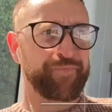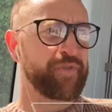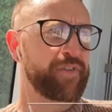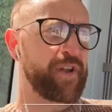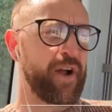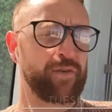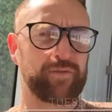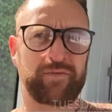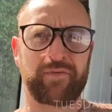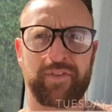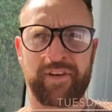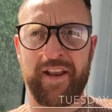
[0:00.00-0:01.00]
so
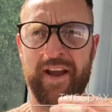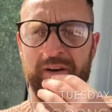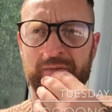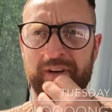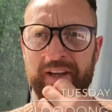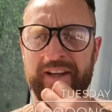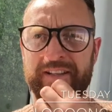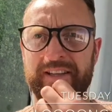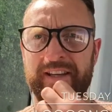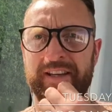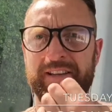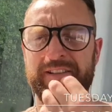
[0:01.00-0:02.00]
now it
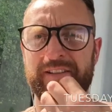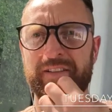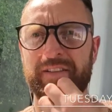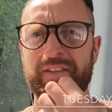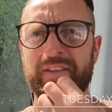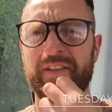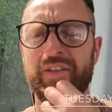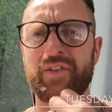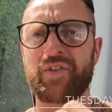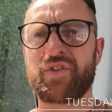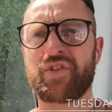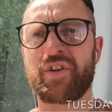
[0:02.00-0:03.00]
is
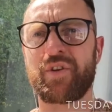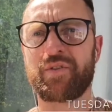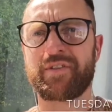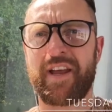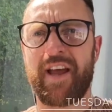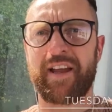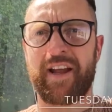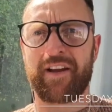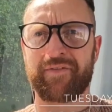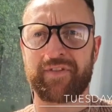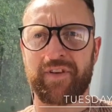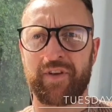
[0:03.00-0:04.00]
Tuesday
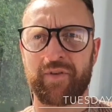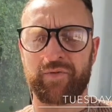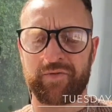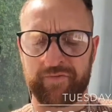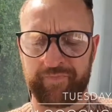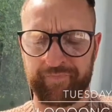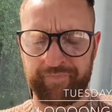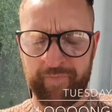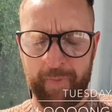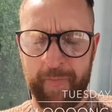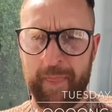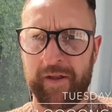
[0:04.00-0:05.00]
afternoon
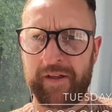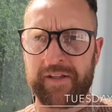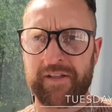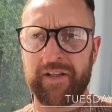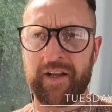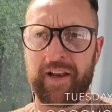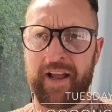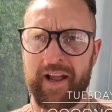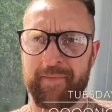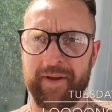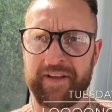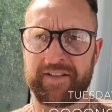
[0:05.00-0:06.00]
and I
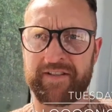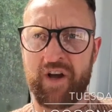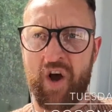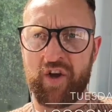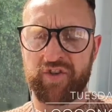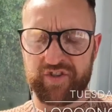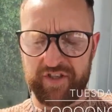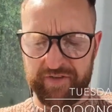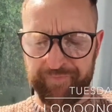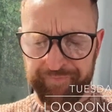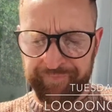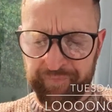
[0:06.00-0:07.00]
am exhausted.
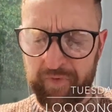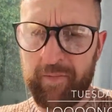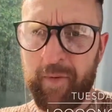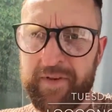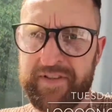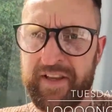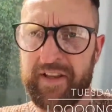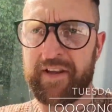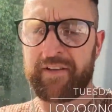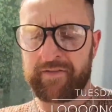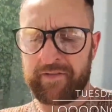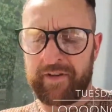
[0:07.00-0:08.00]
You probably see that
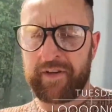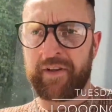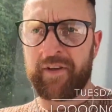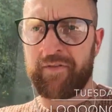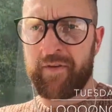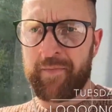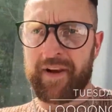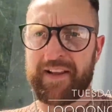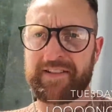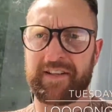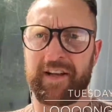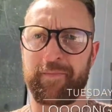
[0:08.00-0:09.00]
from the
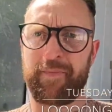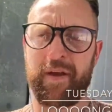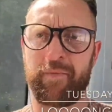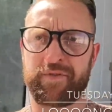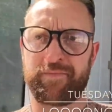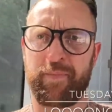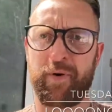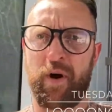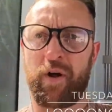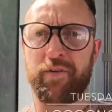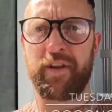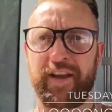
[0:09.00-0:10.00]
last clip that was put
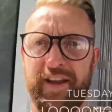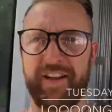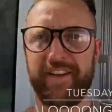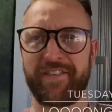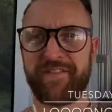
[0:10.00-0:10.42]
on the here.